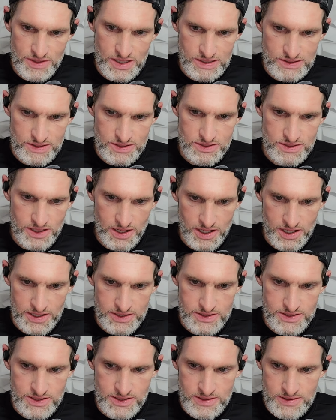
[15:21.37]
They did
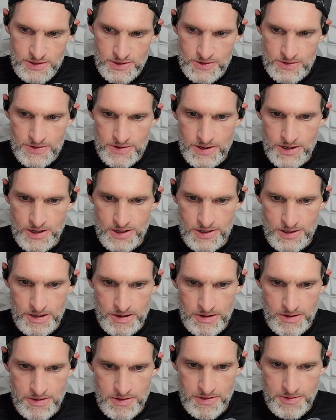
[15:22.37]
not
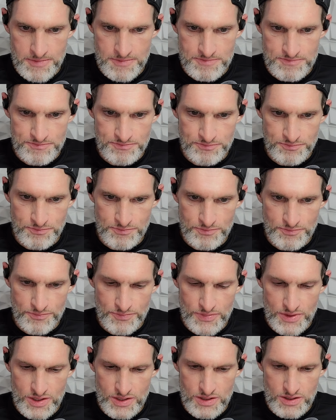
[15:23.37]
um,
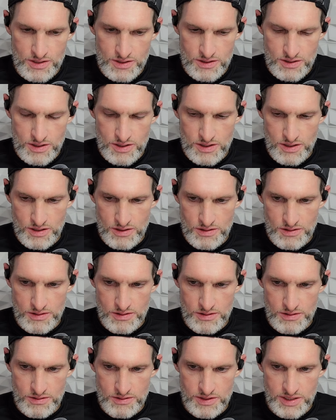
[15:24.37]

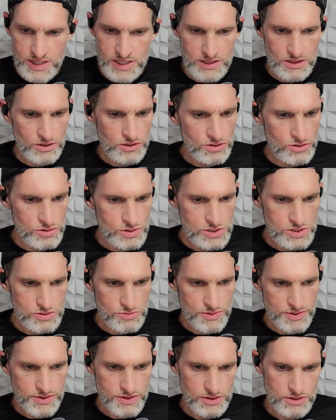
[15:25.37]
uh, get loose
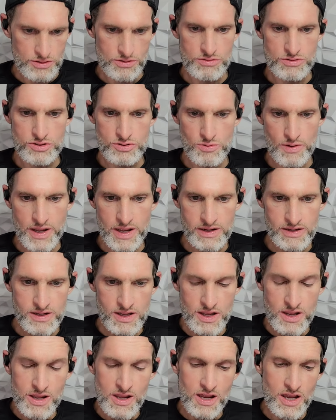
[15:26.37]
with a little sweat.
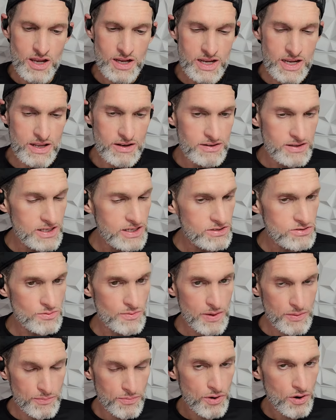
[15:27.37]
Again, these will
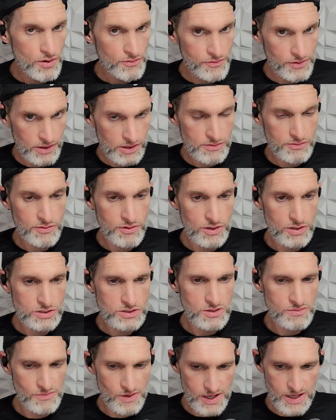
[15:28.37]
be perfect for
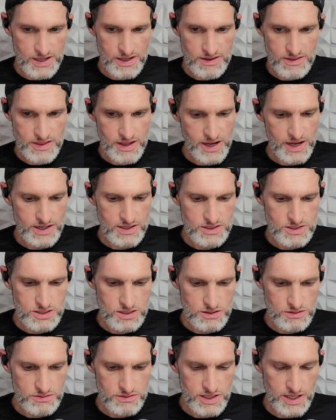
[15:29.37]
somebody
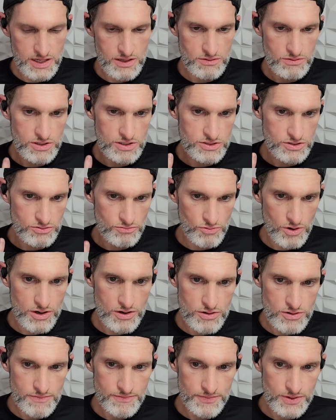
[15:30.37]
that that is a
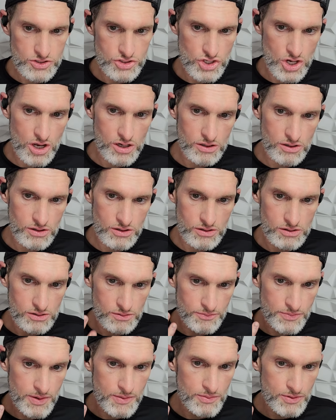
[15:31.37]
runner, a
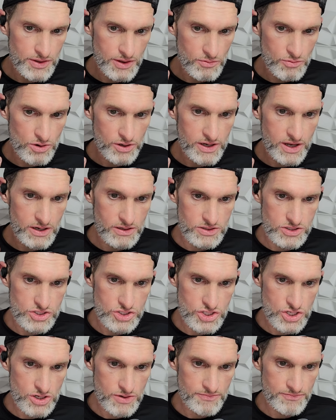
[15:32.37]
jogger, people that work out in the
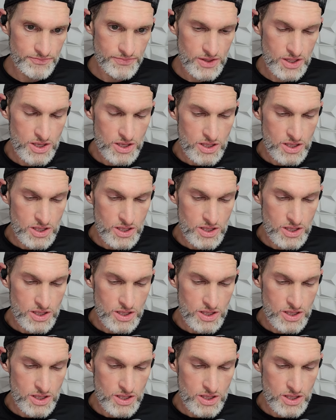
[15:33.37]
gym.